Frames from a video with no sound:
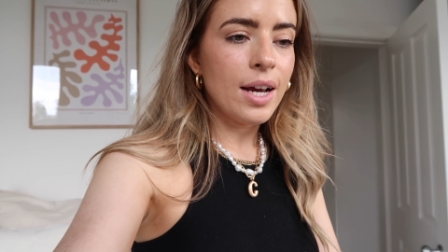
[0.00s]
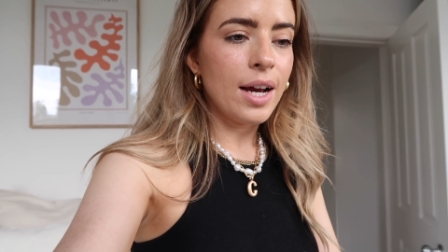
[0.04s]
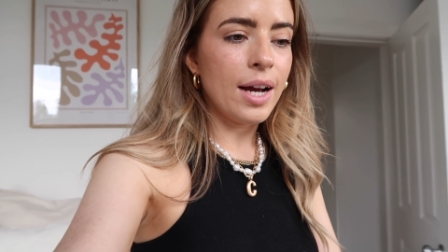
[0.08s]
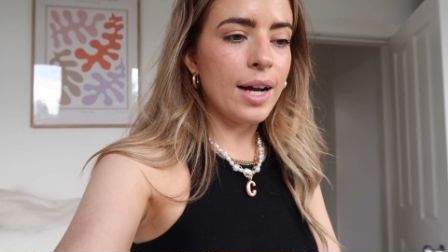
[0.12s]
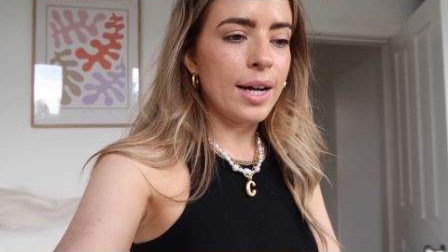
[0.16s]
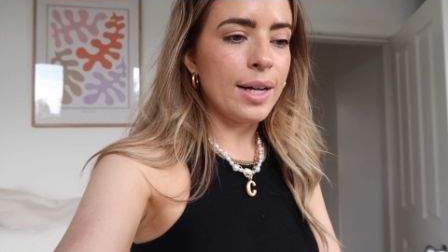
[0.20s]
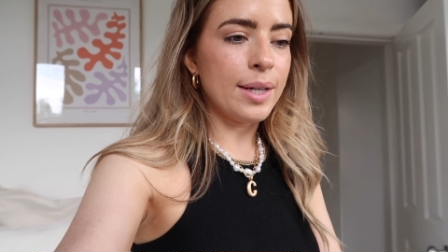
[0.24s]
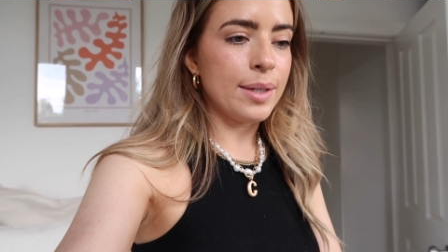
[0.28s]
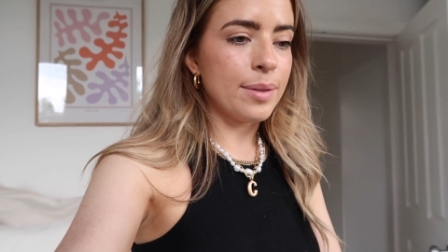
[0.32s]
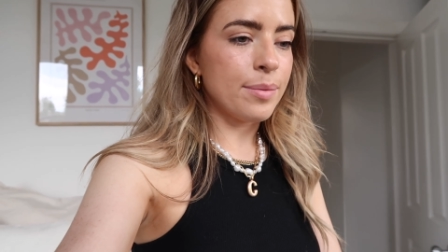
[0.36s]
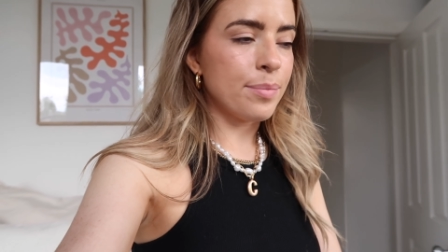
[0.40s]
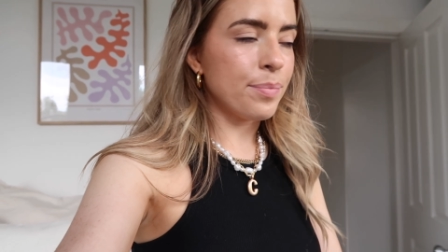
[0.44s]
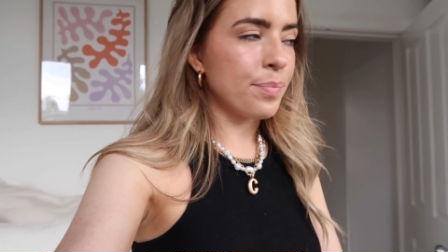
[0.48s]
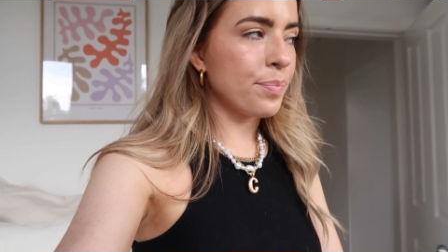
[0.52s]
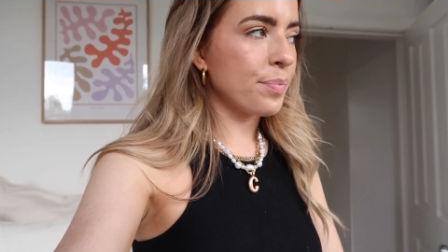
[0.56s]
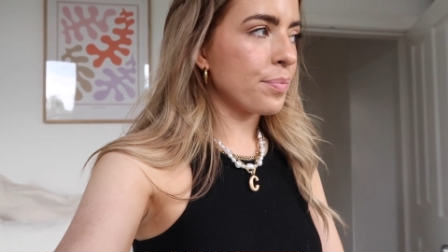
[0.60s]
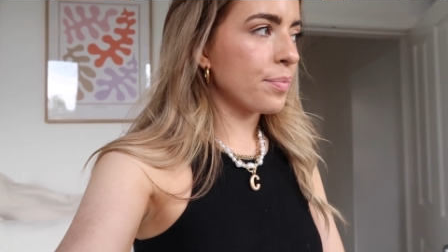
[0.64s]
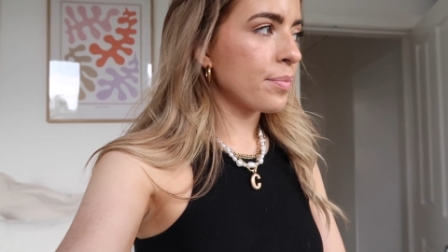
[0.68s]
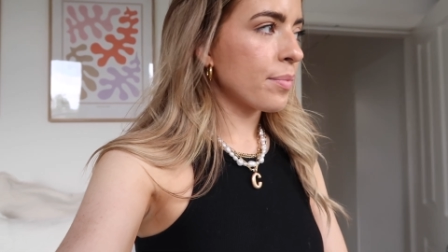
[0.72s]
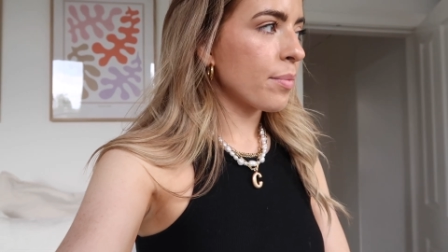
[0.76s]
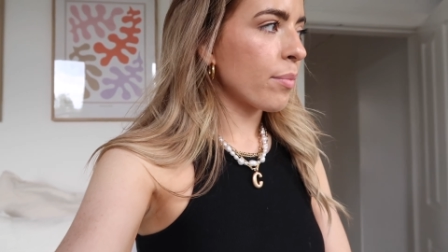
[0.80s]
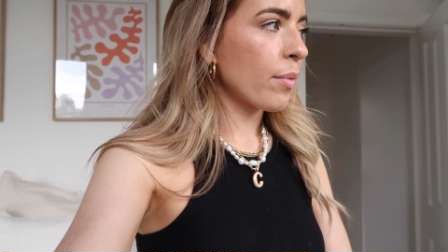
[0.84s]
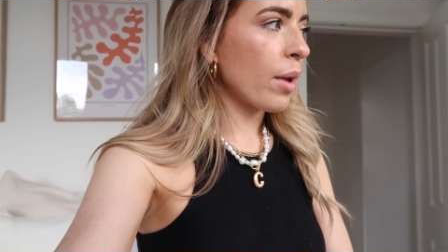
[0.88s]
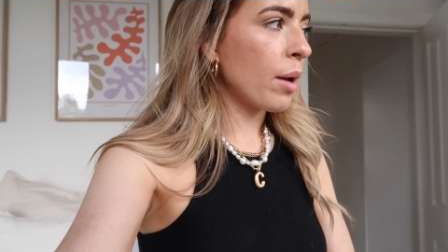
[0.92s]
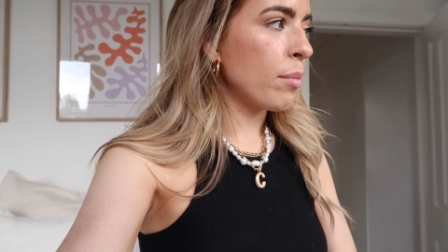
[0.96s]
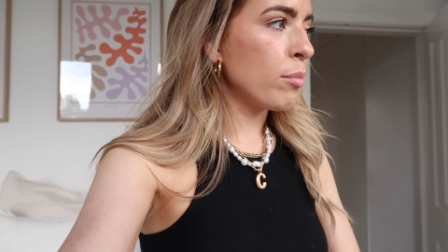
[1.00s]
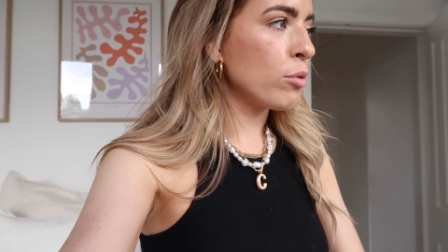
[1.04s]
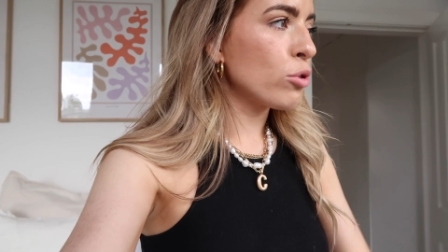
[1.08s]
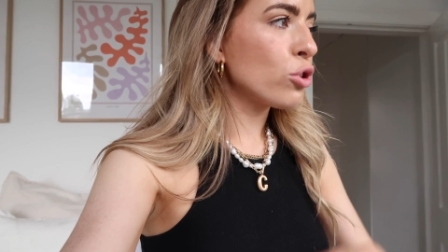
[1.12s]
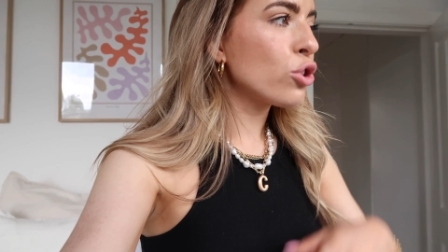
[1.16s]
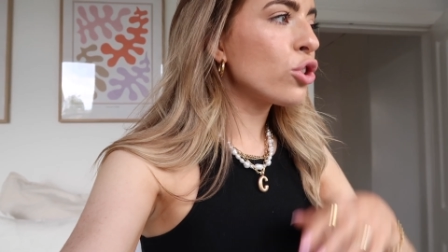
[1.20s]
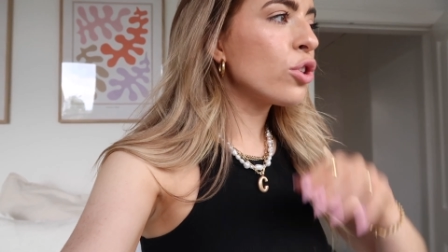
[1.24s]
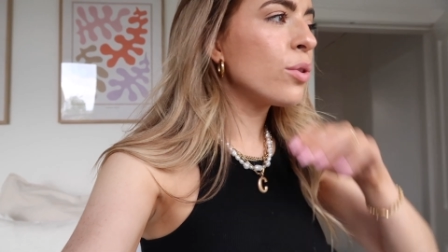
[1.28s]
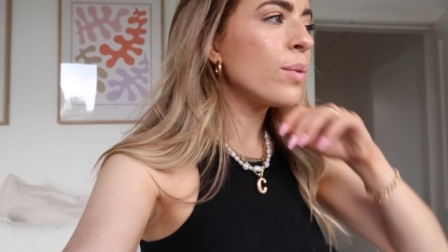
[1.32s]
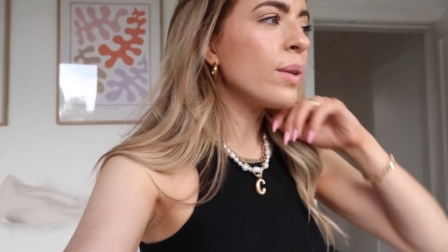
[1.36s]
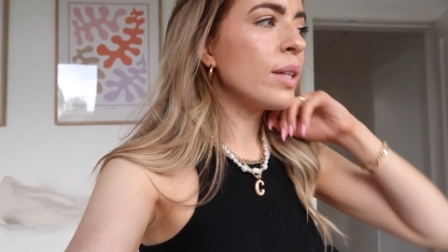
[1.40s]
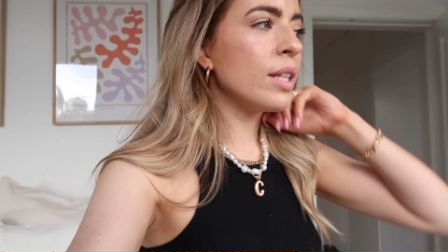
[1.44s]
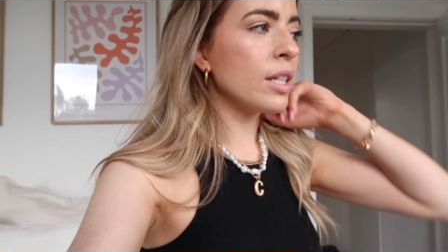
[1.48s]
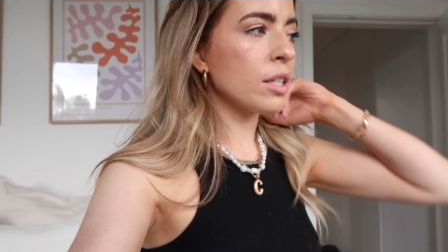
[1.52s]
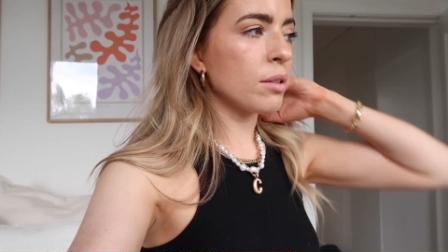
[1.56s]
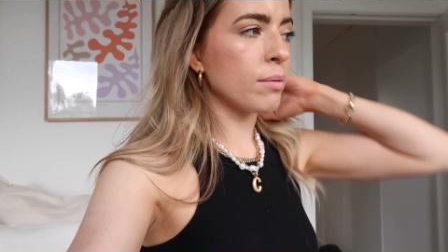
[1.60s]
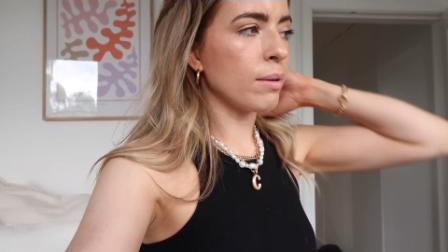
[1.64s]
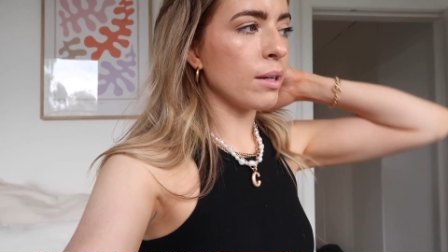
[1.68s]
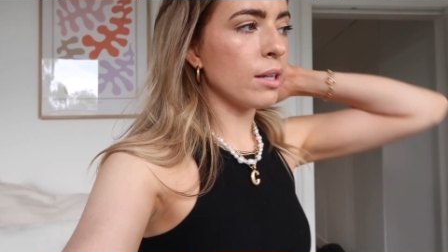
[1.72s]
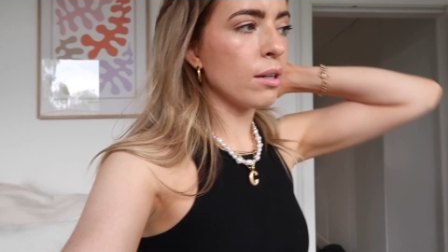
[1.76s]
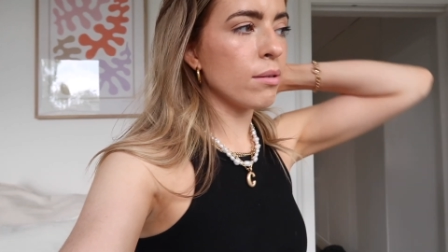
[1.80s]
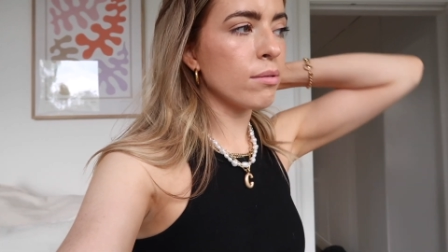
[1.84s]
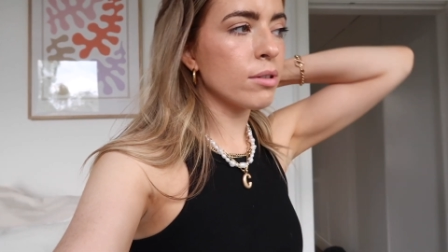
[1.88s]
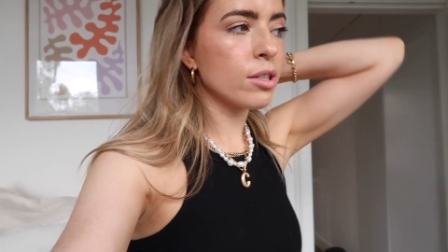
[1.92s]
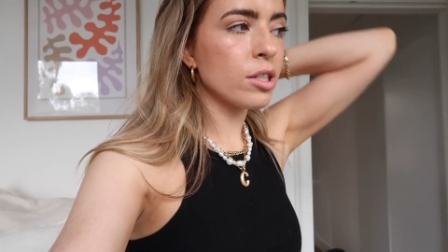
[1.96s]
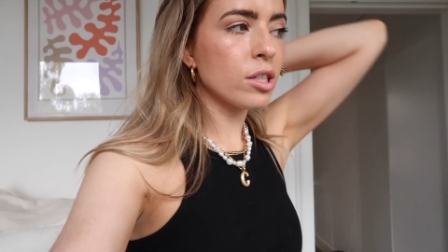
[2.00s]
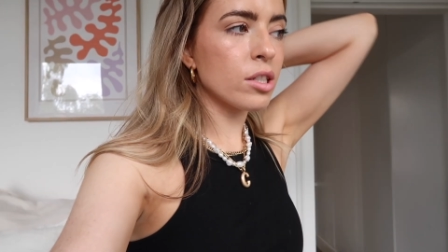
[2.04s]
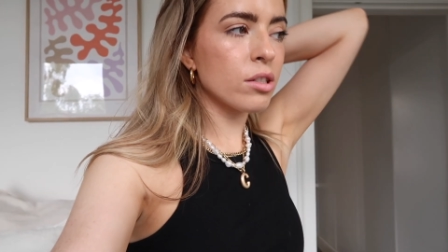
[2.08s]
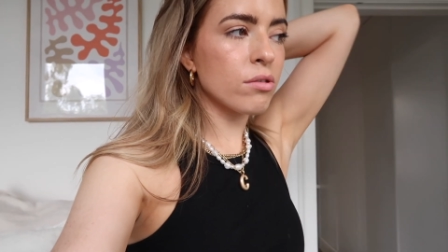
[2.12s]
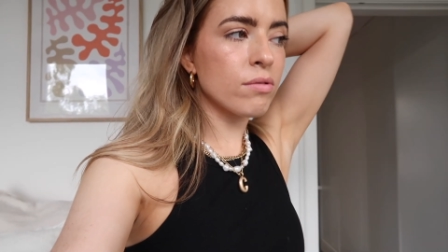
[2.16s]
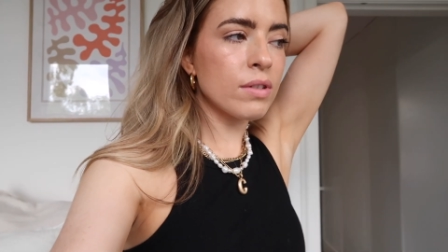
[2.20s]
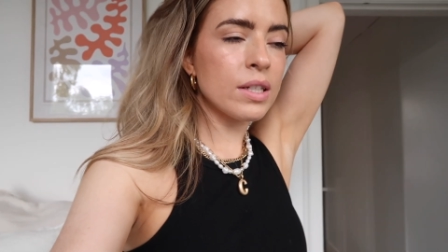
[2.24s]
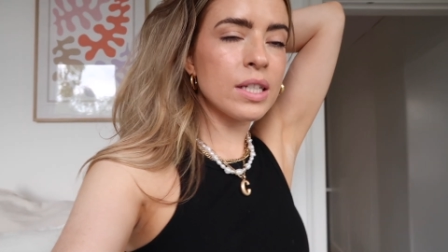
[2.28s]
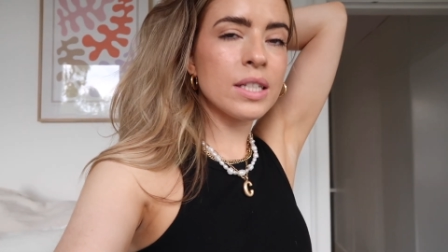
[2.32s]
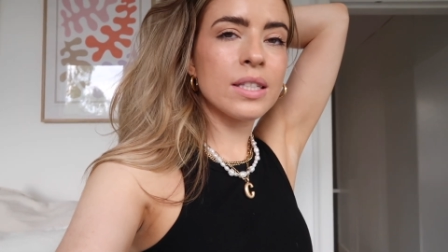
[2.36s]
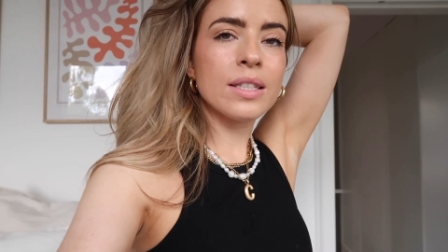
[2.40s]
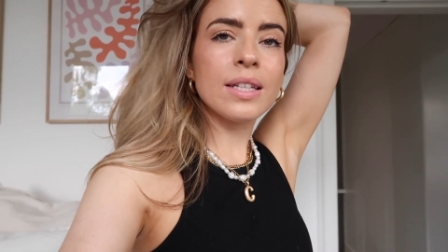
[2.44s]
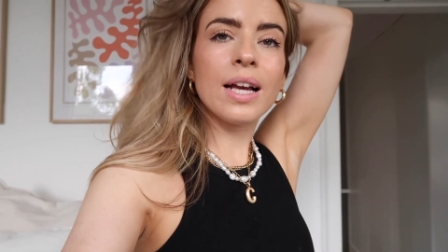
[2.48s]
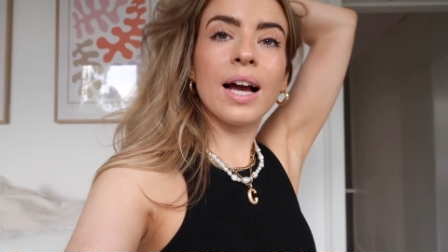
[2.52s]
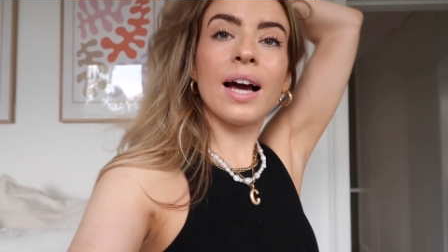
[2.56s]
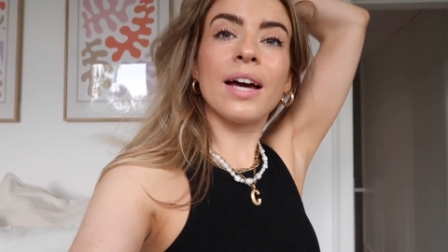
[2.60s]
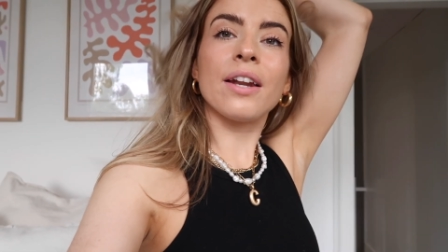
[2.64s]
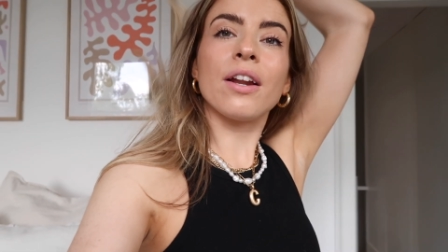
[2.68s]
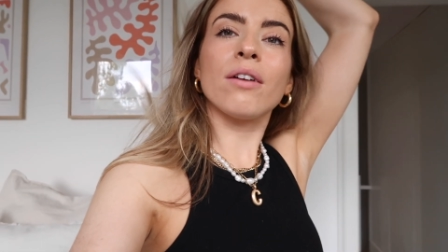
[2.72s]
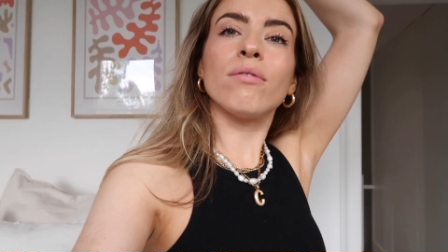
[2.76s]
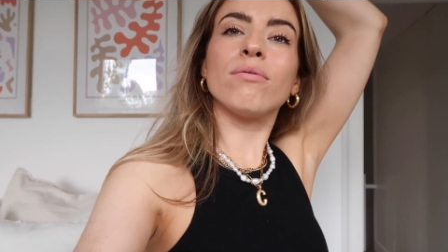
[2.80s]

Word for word: I'm not shooting this week, which is really sad.